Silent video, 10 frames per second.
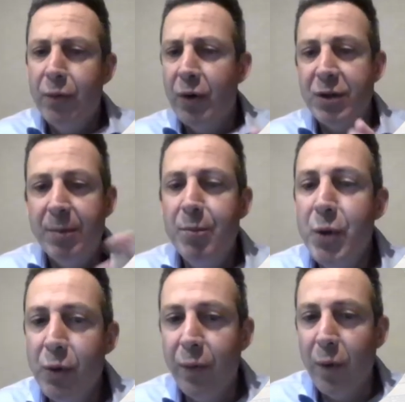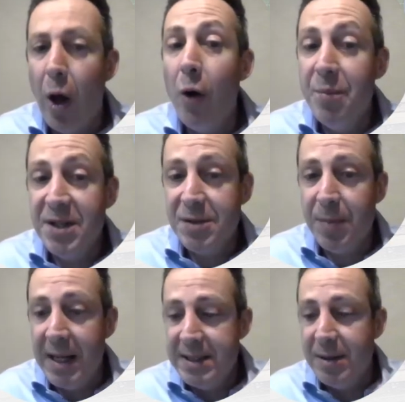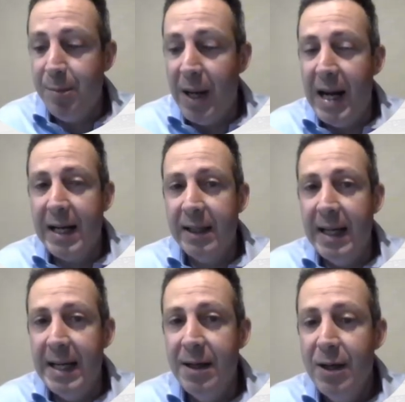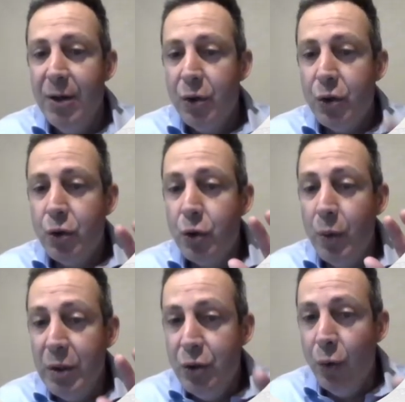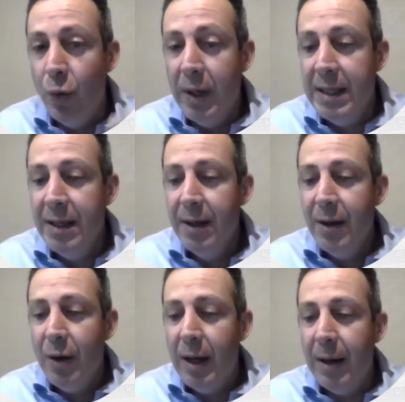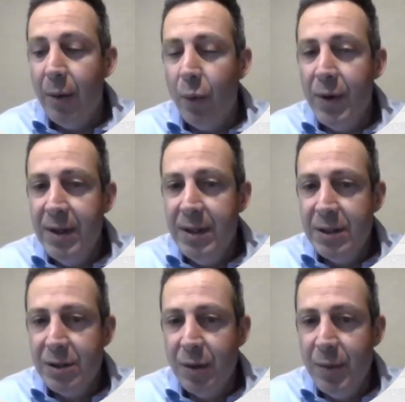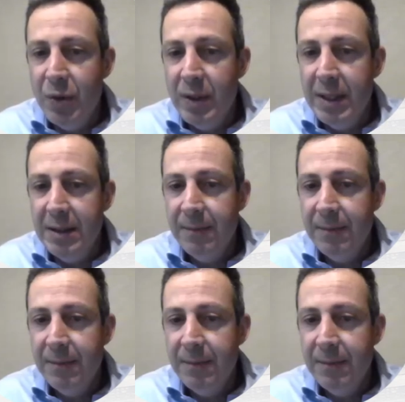got some beautiful open space and parkland to enjoy within this community.